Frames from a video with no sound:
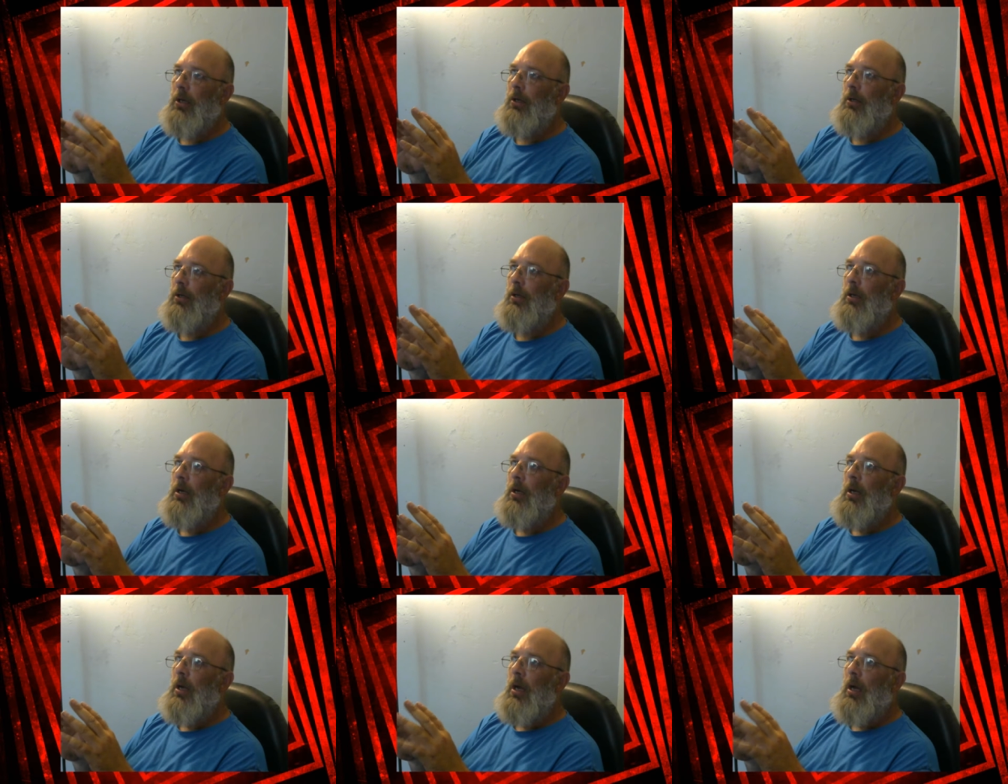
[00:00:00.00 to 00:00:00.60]
her,
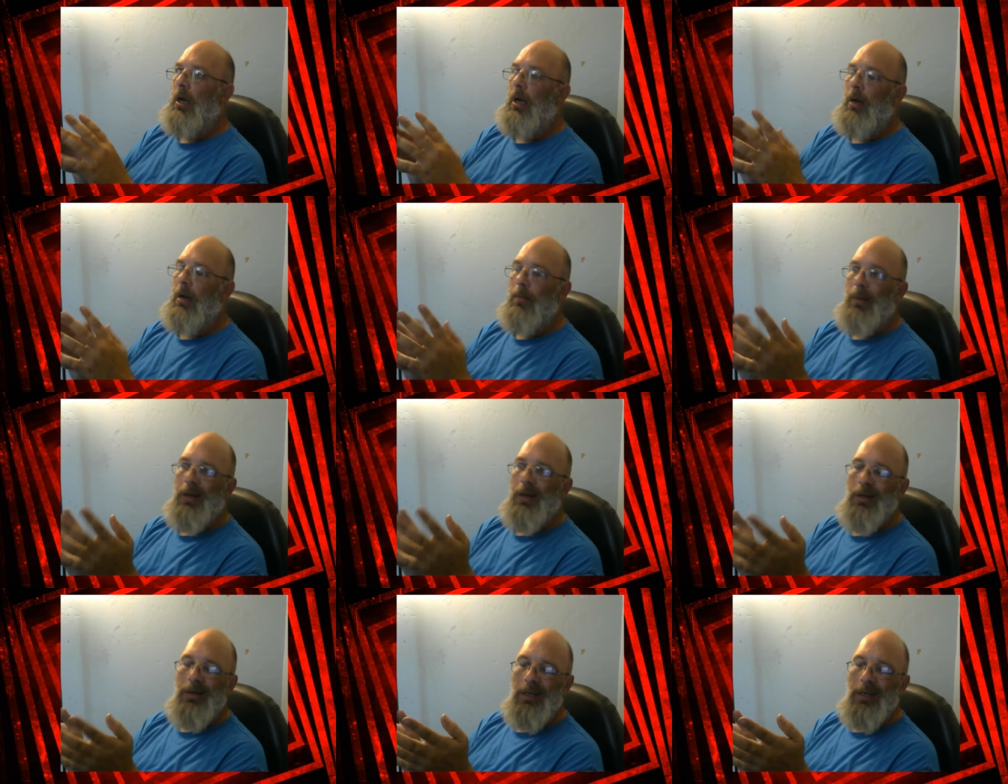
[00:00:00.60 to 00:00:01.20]

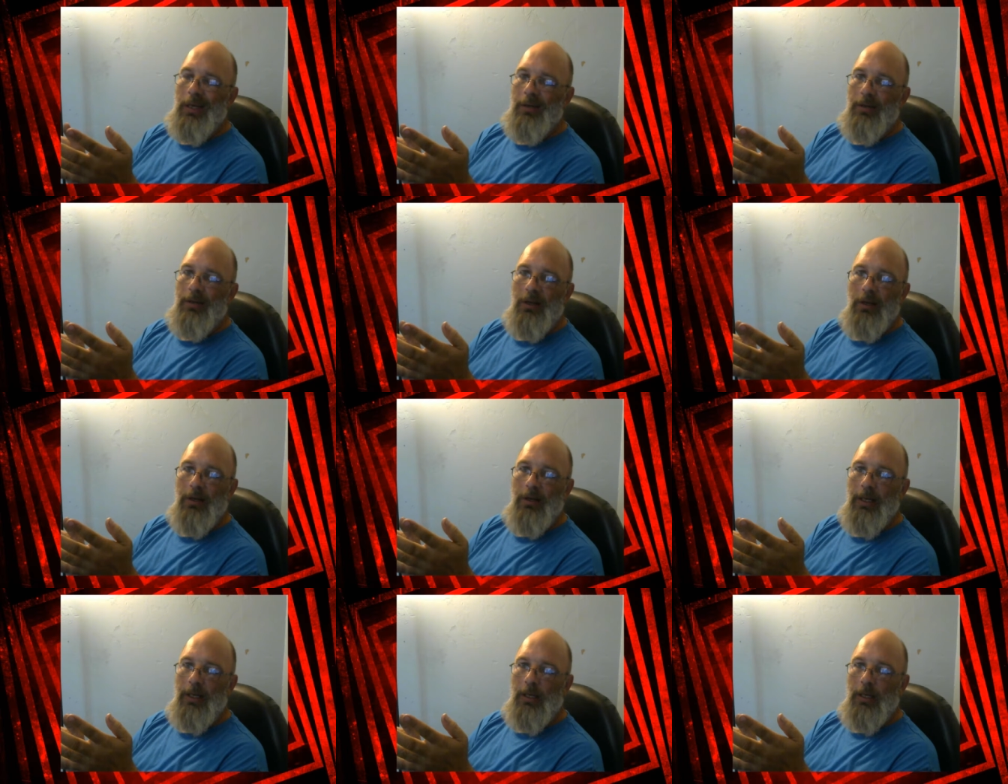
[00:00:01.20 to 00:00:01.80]
but an easy
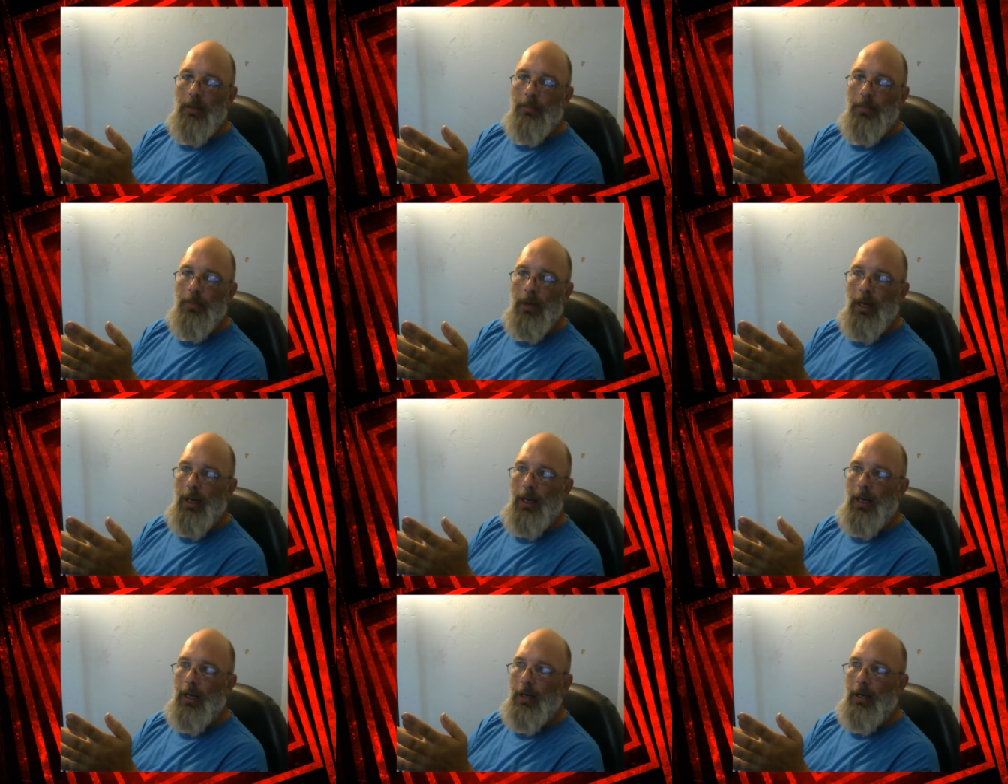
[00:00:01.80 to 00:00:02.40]
cleanup,
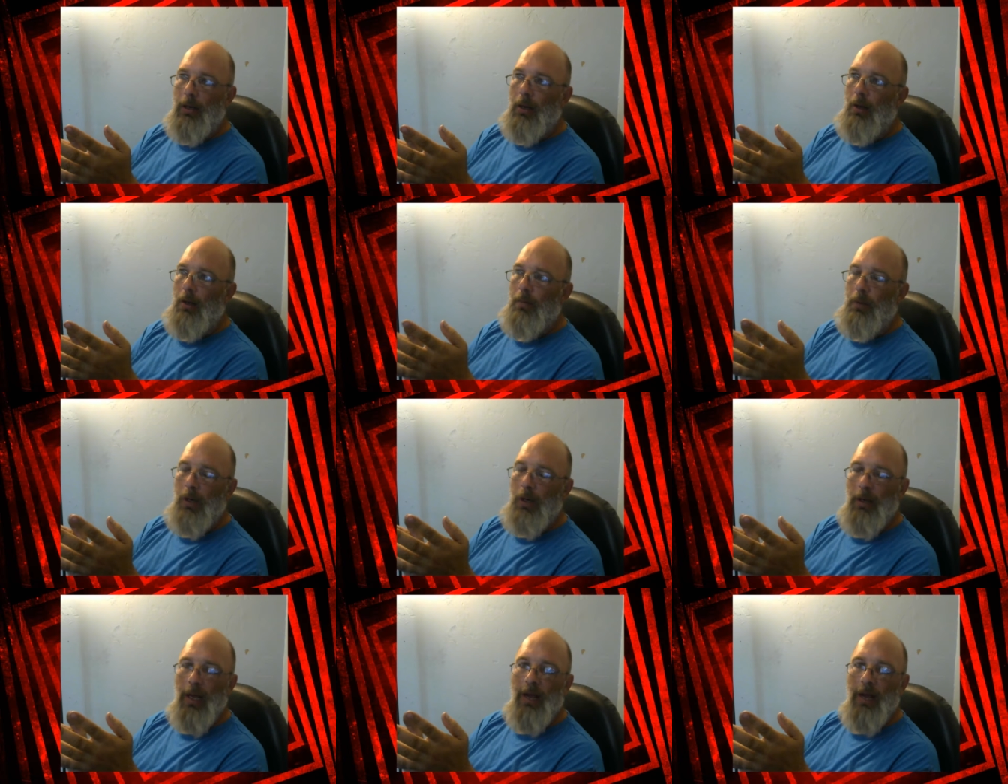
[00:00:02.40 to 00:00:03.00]
and I'll
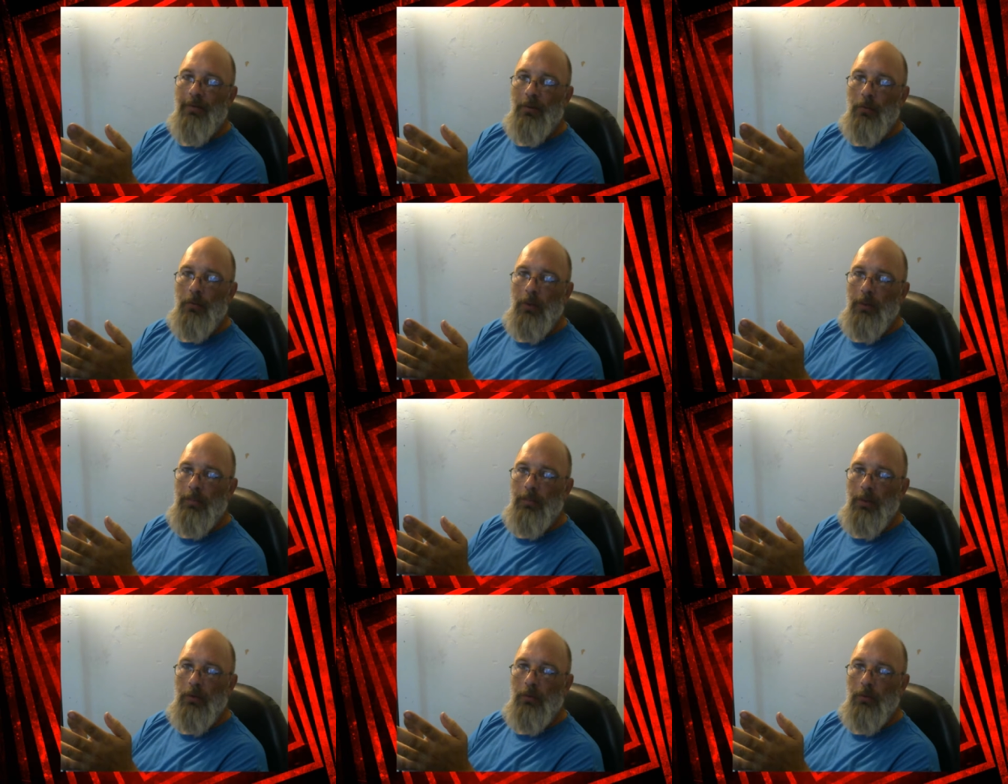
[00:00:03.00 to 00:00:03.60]
probably have it
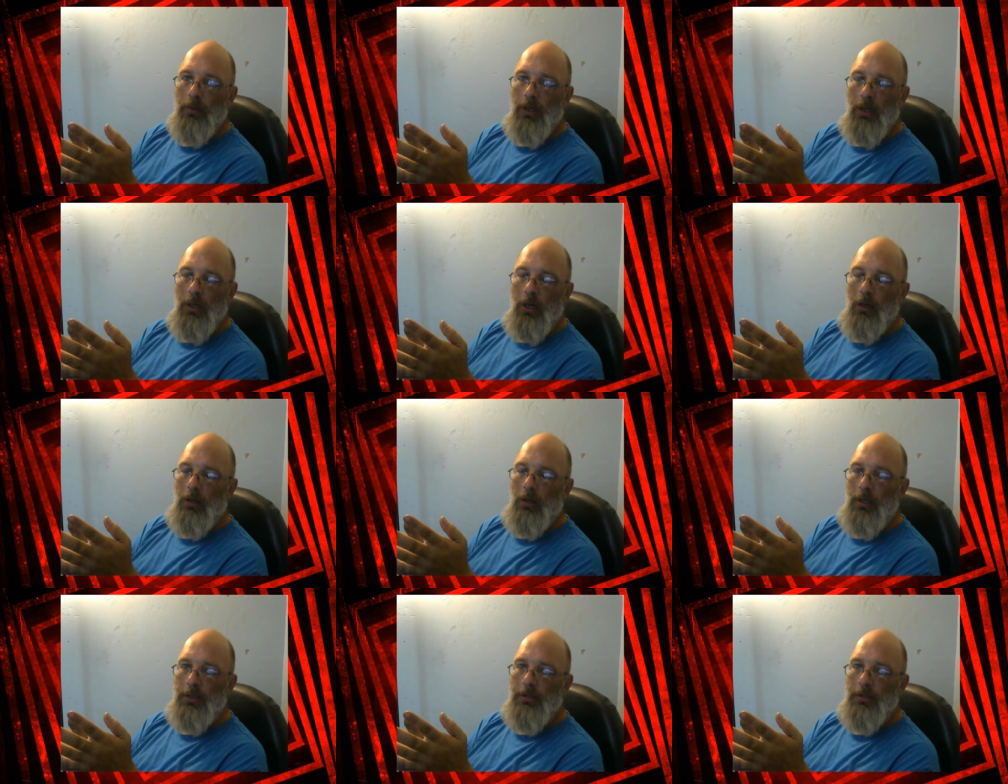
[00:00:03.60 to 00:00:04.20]
rebuilt
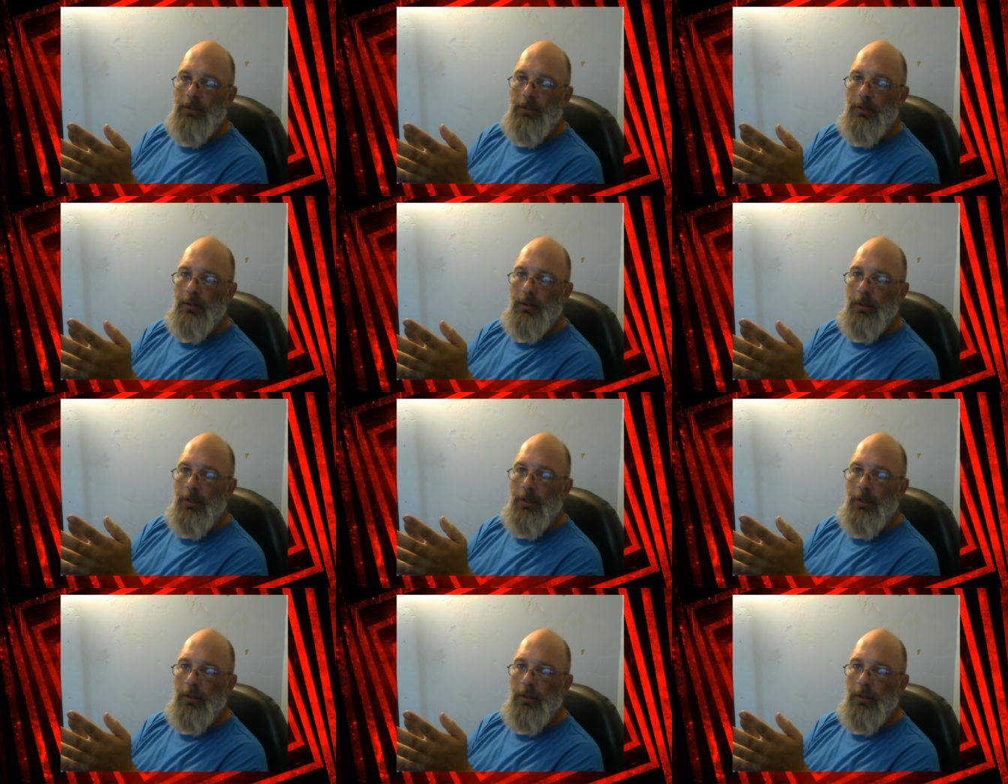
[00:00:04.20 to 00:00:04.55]
regardless.